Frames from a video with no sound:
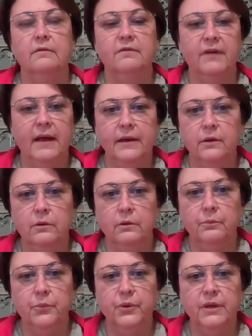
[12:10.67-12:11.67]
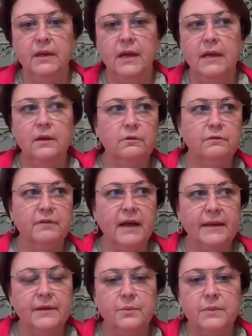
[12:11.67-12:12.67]
vital. Prenatal
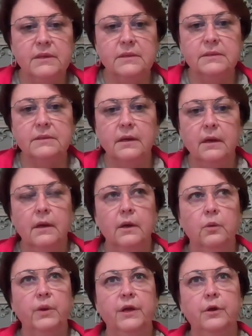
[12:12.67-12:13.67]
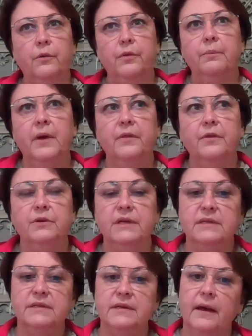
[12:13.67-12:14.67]
vitamins, we know the mother
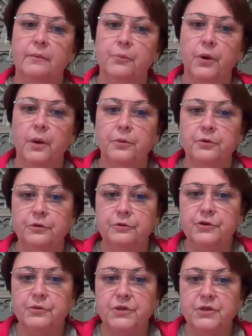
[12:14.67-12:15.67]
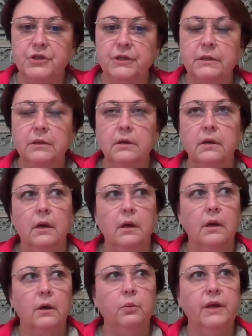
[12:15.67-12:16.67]
needs to have proper nutrition,
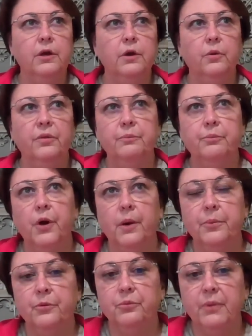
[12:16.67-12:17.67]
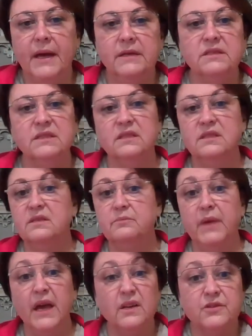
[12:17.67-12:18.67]
we know proper rest and
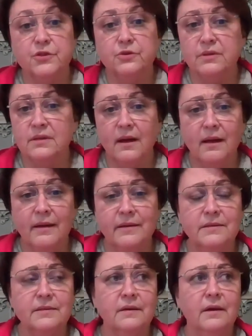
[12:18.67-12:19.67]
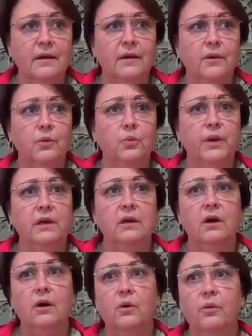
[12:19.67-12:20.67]
some exercise, we
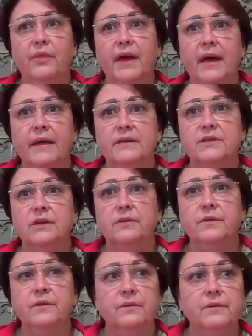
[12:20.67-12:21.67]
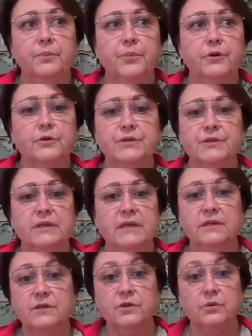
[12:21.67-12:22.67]
know that the person
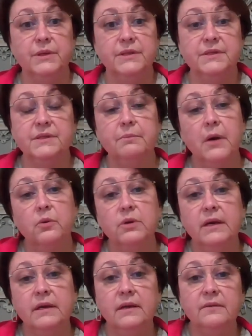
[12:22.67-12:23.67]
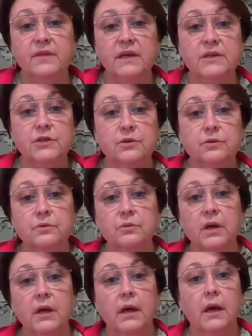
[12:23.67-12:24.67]
needs to quit smoking if they do,